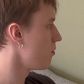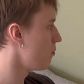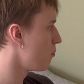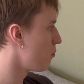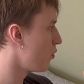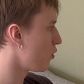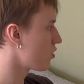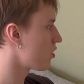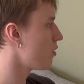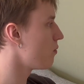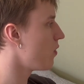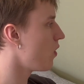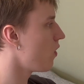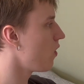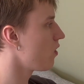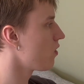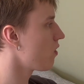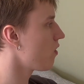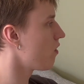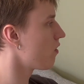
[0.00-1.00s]
put them
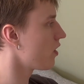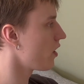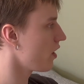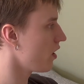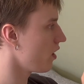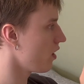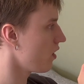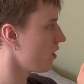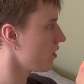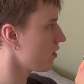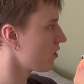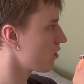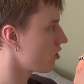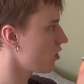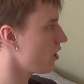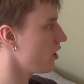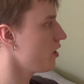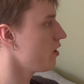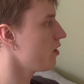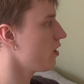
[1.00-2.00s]
all on a
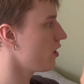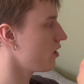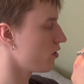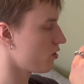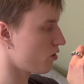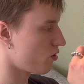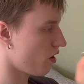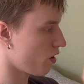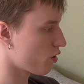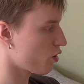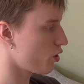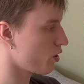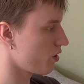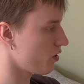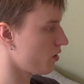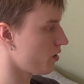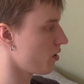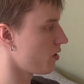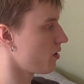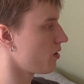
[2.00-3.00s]
clean and
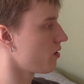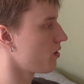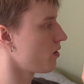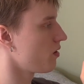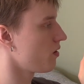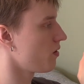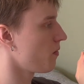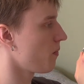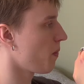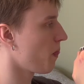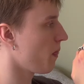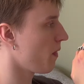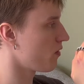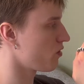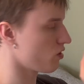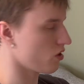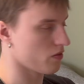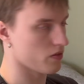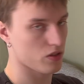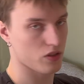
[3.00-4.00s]
structured
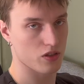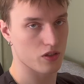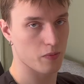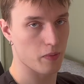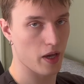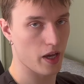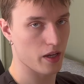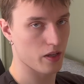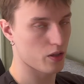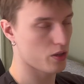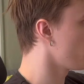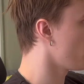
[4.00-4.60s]
services page.